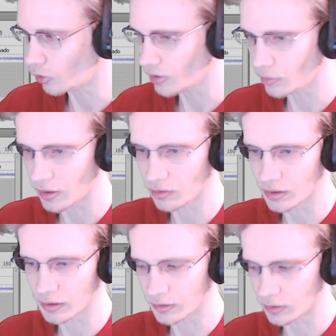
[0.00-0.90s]
I only made it
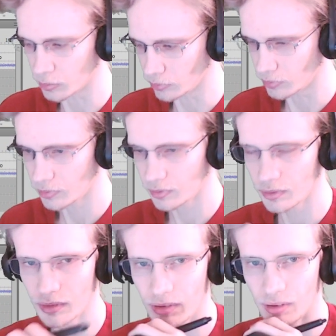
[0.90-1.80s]
like a couple
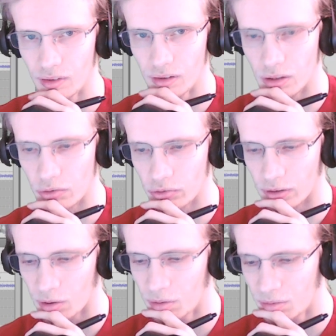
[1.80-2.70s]
years
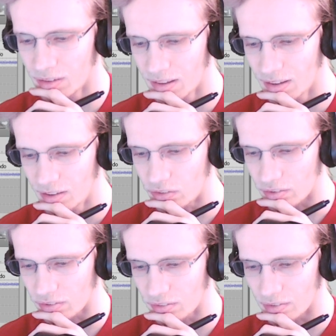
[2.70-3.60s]
ago,
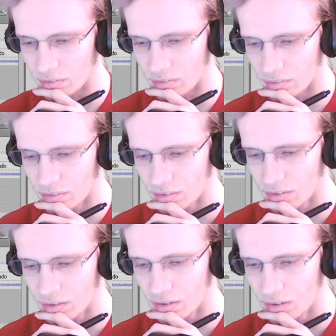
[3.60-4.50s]
just
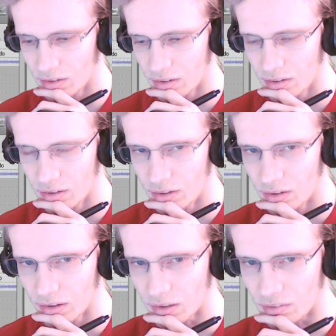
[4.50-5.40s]

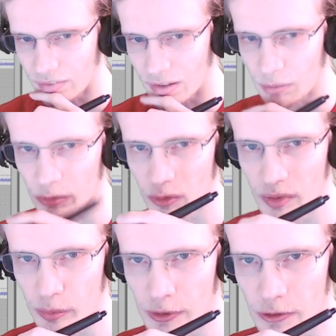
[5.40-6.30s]
because I think I was doing
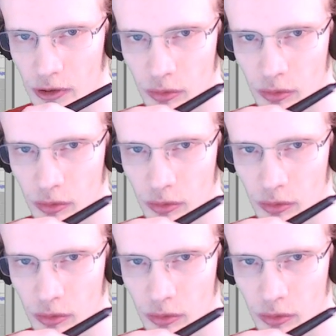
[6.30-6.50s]
a project